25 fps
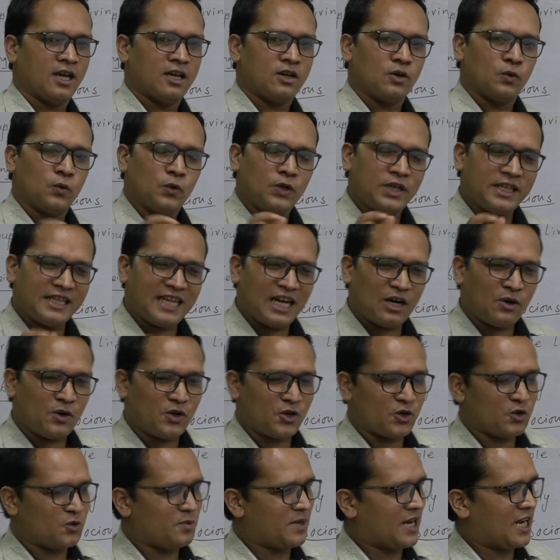without
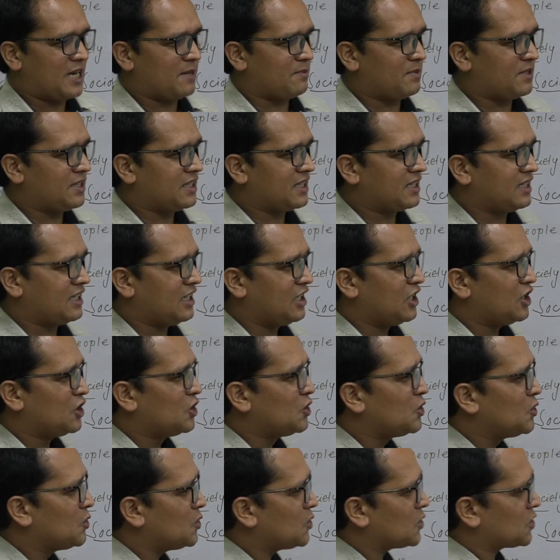human being,
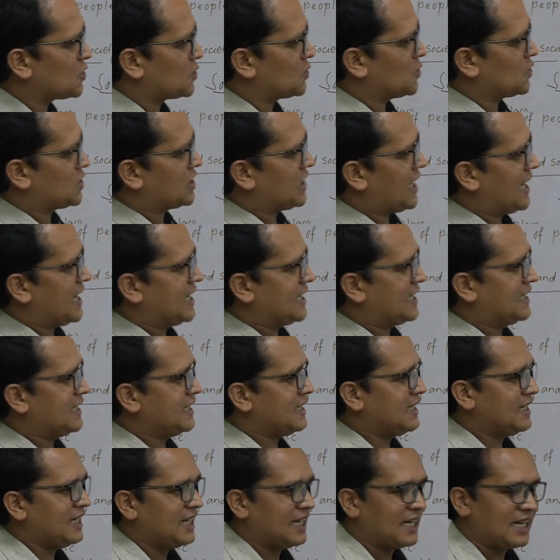no
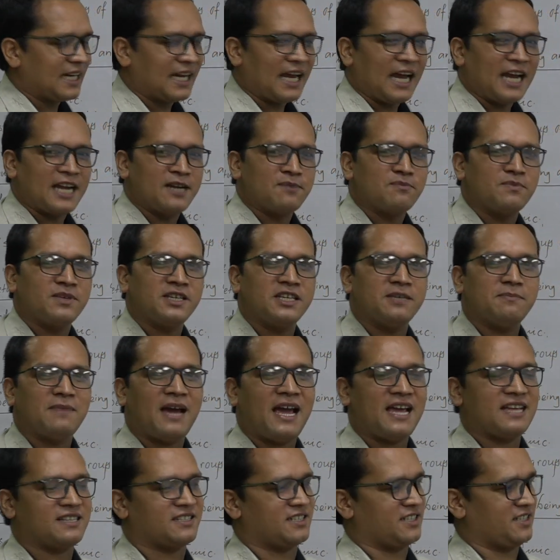society can be
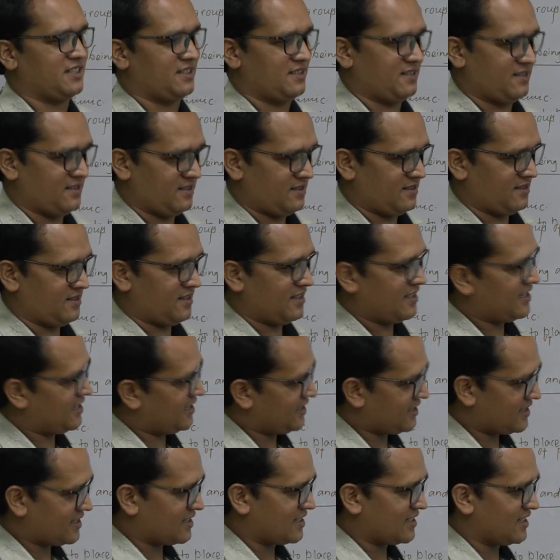imagined.
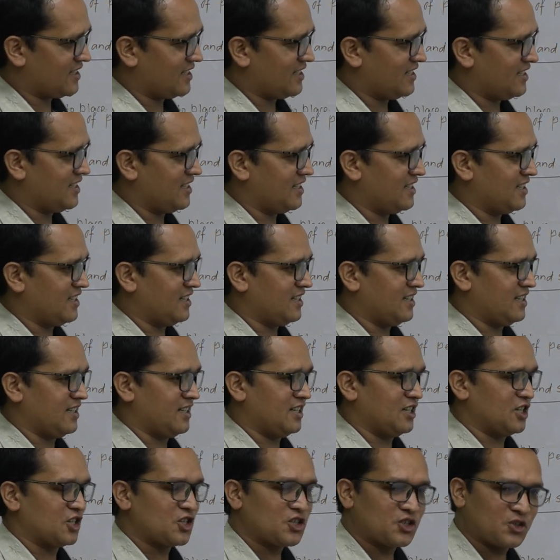Yes.
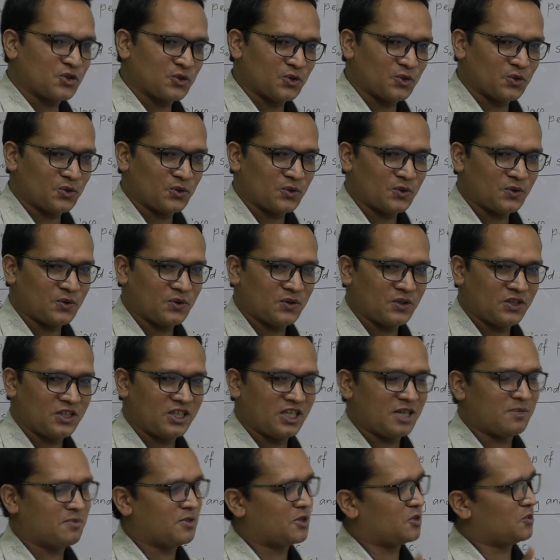So
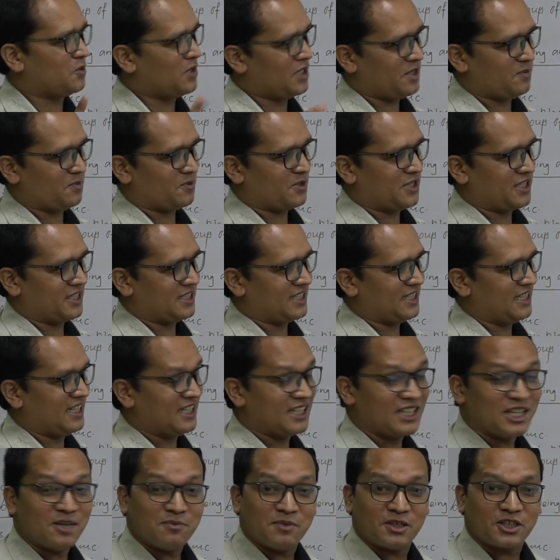number 1 point.
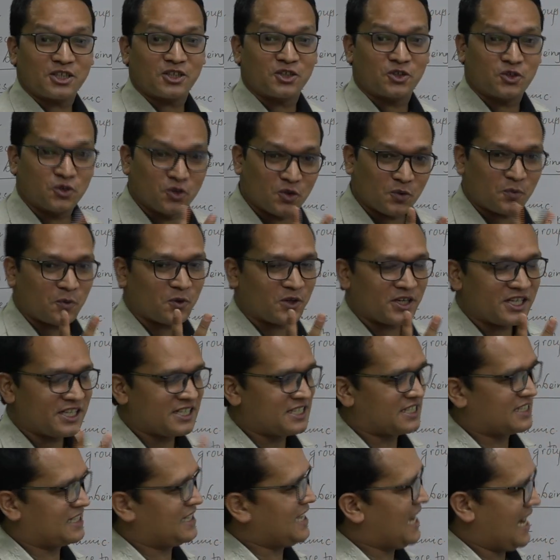Number 2 point
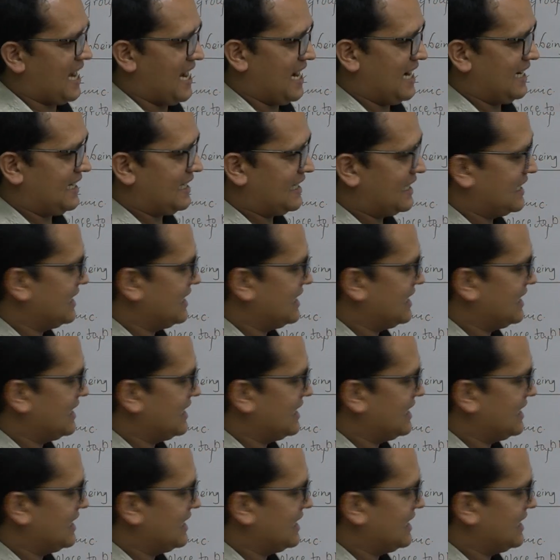is that,